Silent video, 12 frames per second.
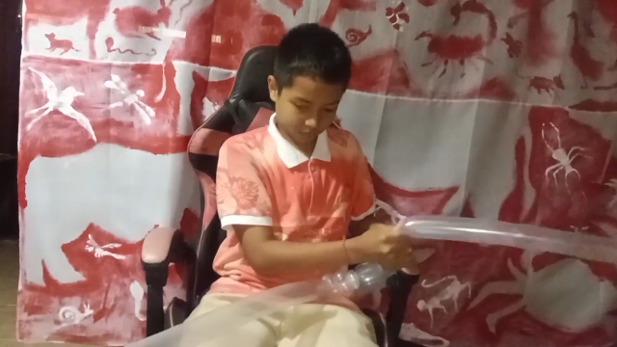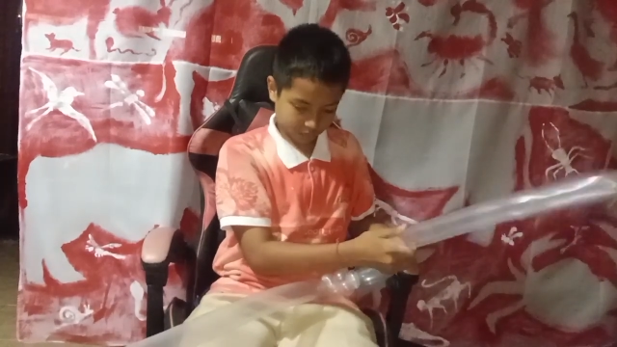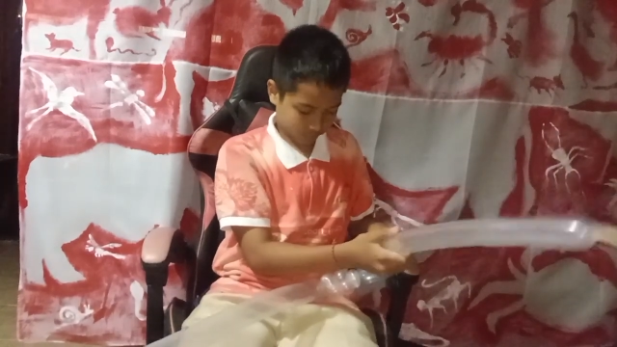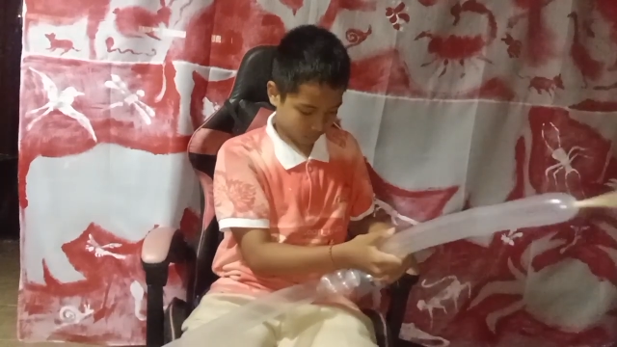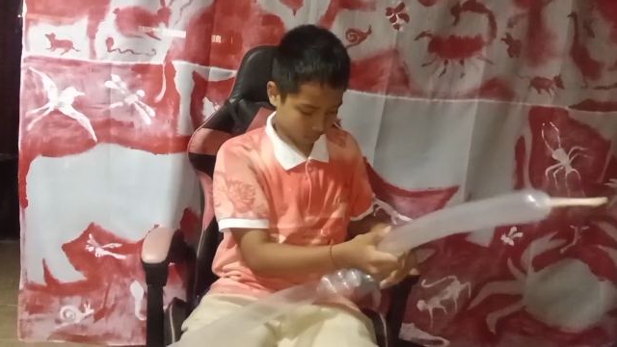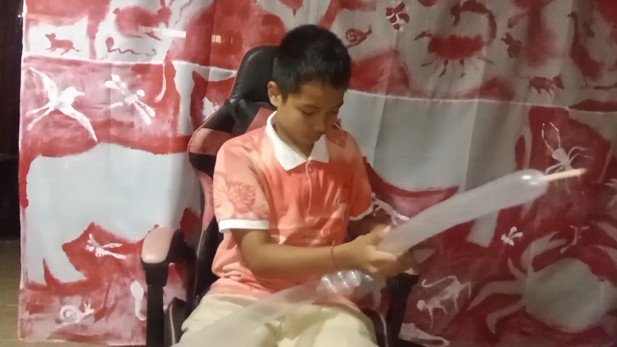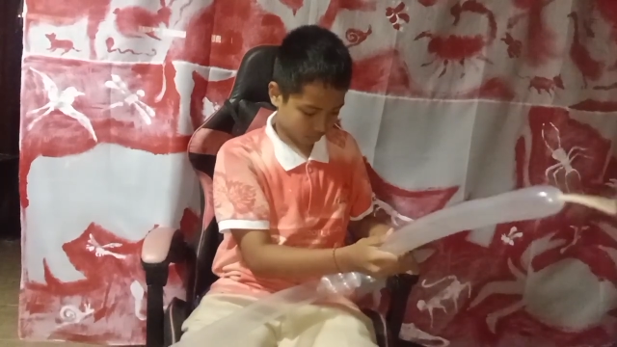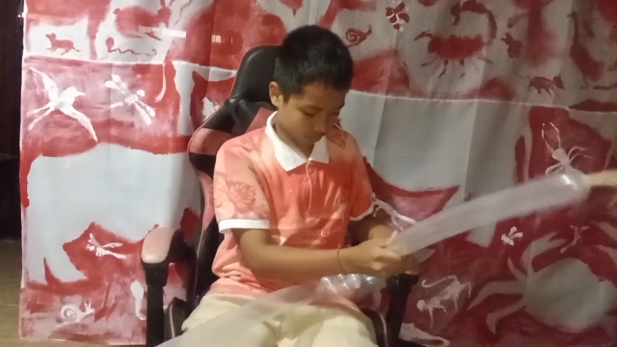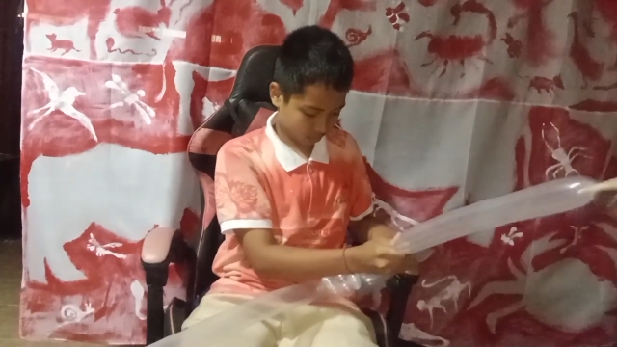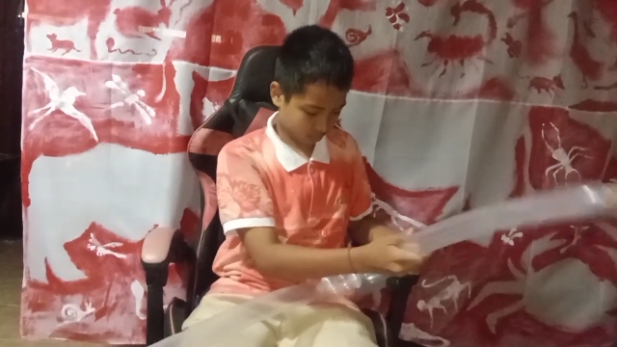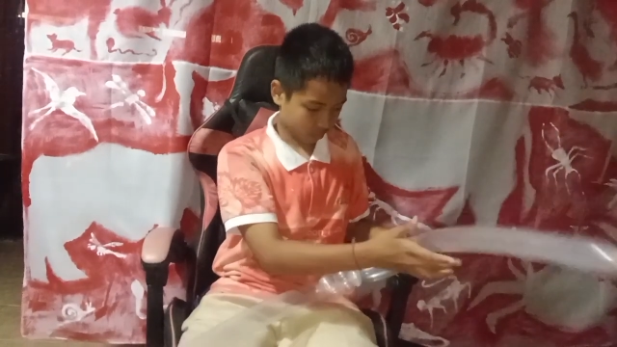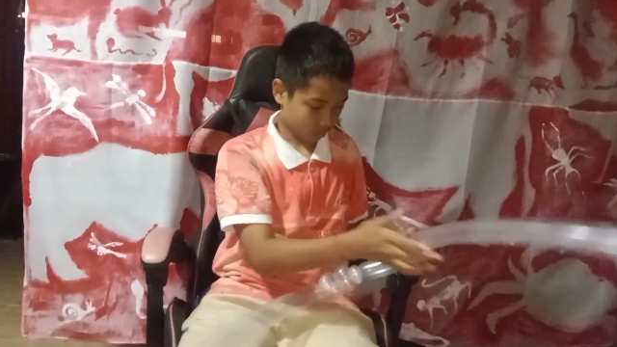Okay, so
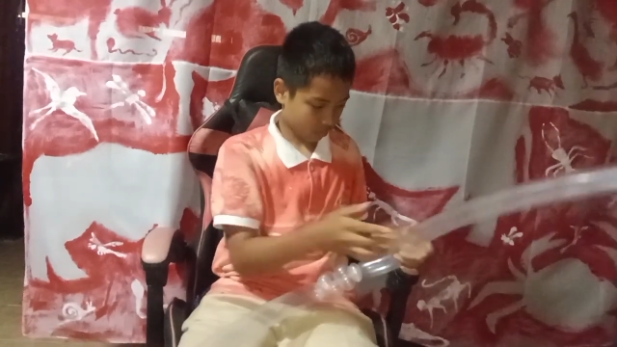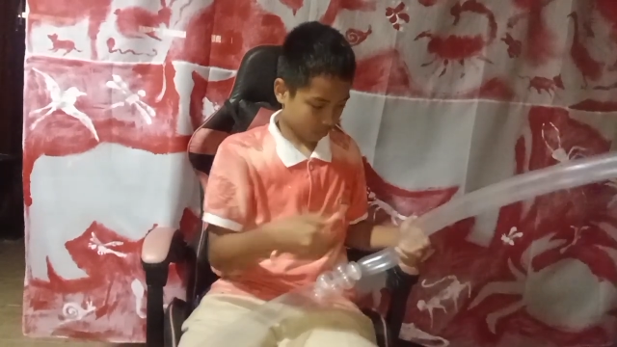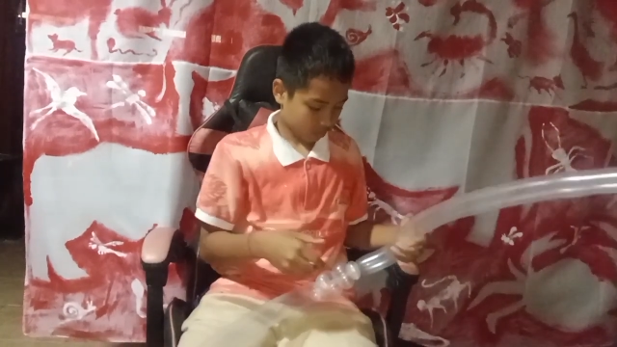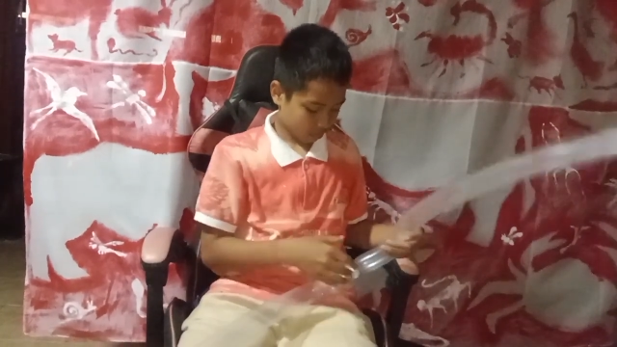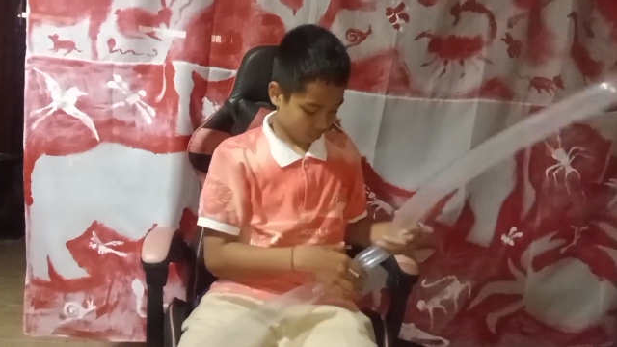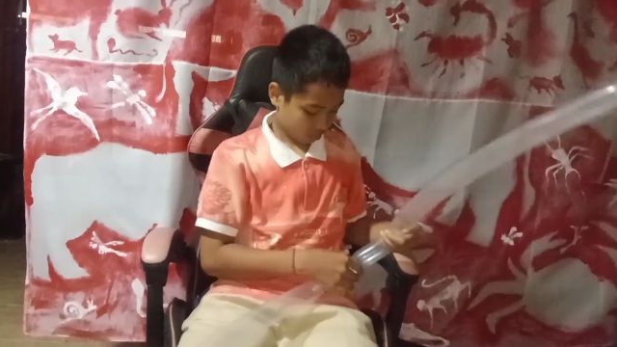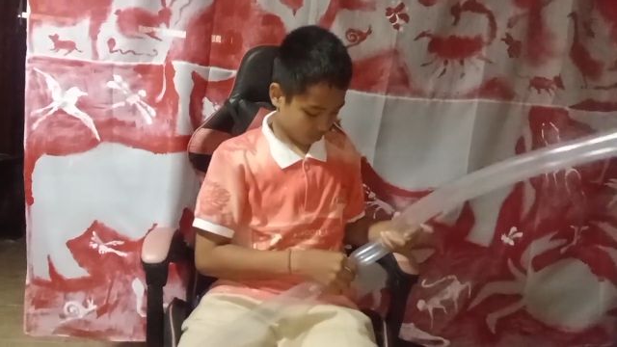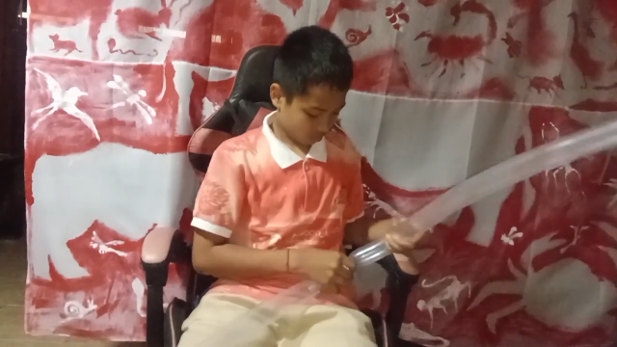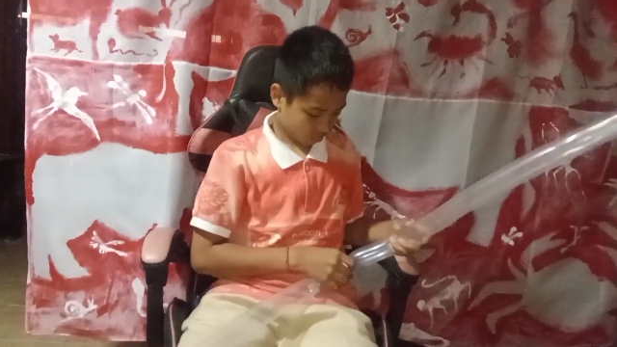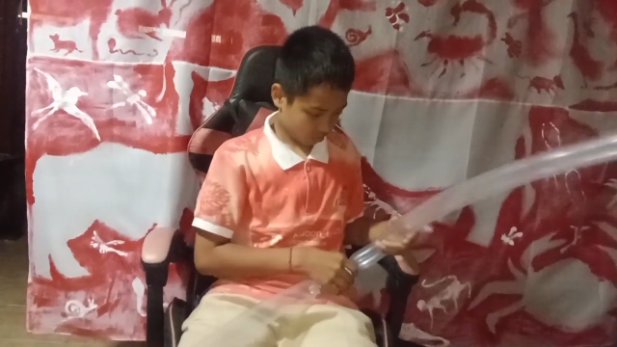the bread.